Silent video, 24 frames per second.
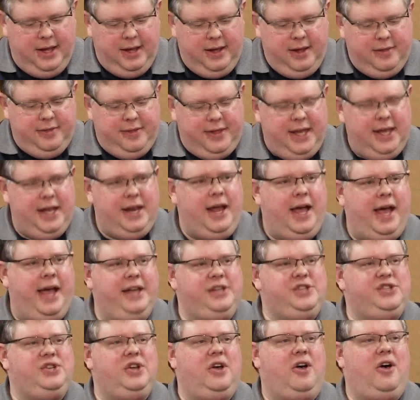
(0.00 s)
Then I
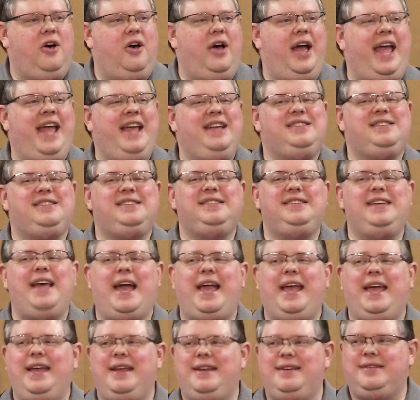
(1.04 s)
saw a
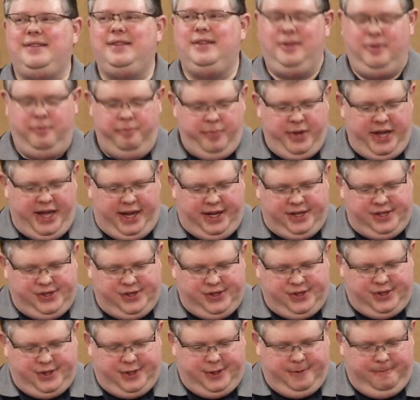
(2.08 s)
second
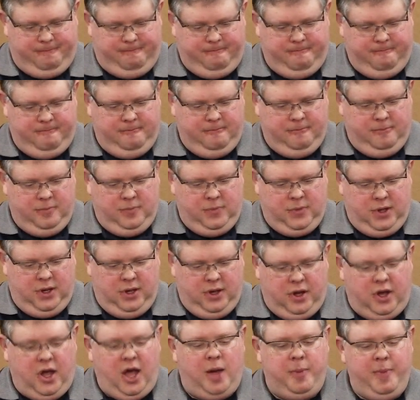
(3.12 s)
beast
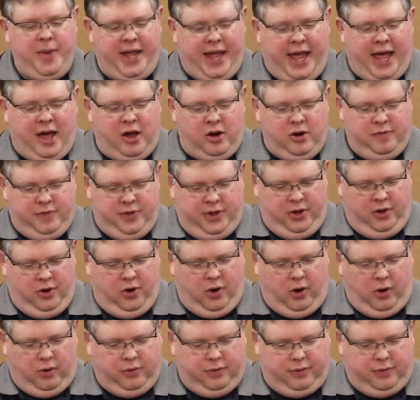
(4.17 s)
coming out of the
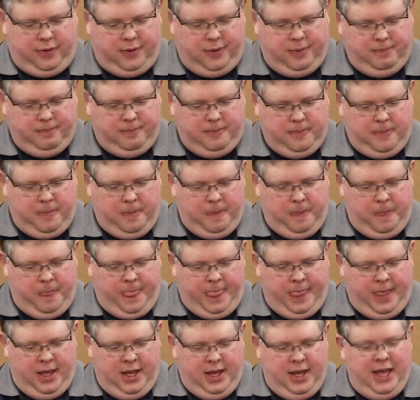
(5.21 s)
earth.
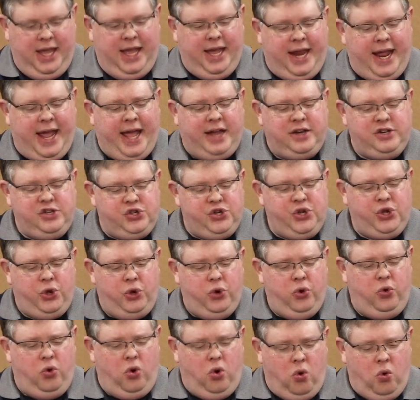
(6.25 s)
It had
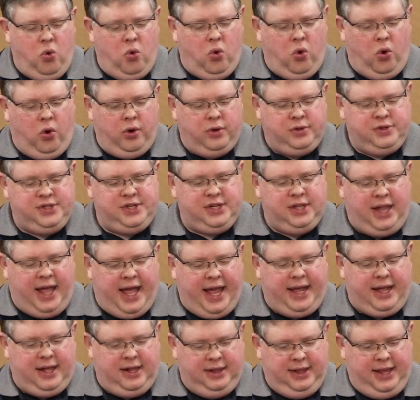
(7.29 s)
2 horns
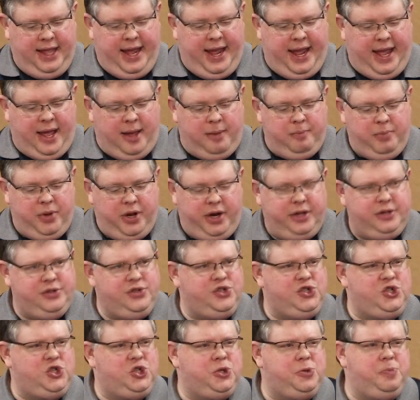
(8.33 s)
like a lamb, but it
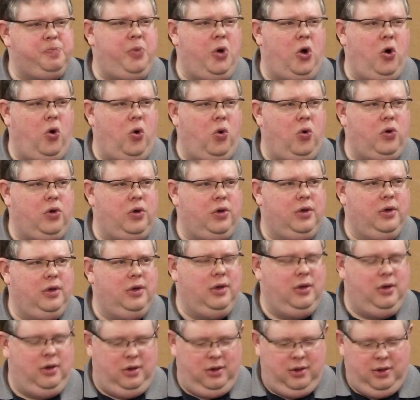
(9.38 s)
spoke
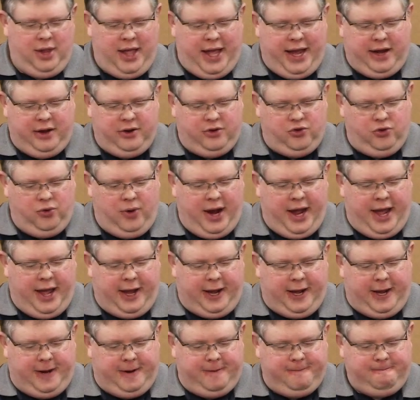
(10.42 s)
like a
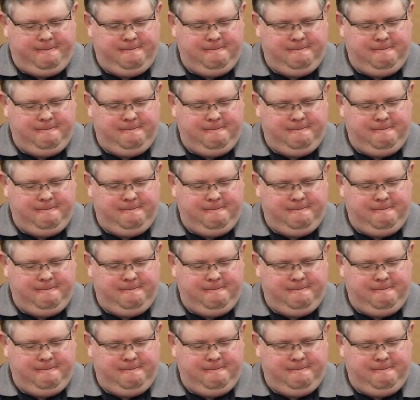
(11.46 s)
dragon.